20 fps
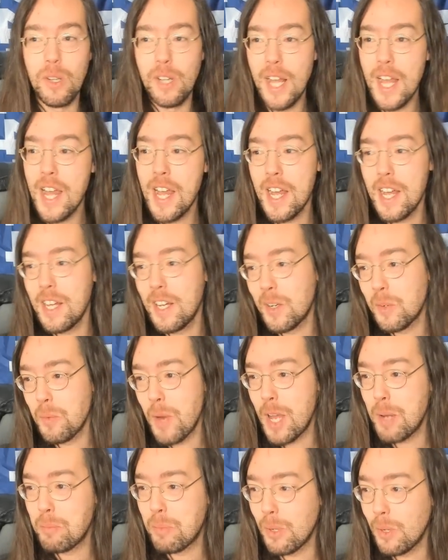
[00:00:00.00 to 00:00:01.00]
Ah,
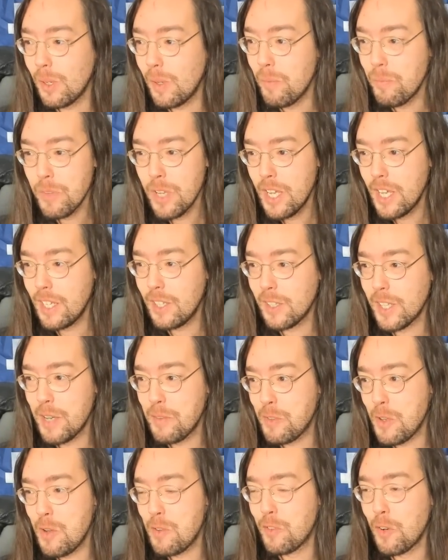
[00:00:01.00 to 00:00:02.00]
Red Bull, it'll give
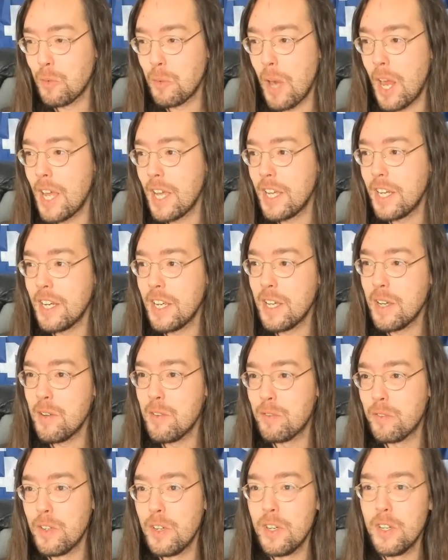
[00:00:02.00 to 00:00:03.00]
you a variety of uh,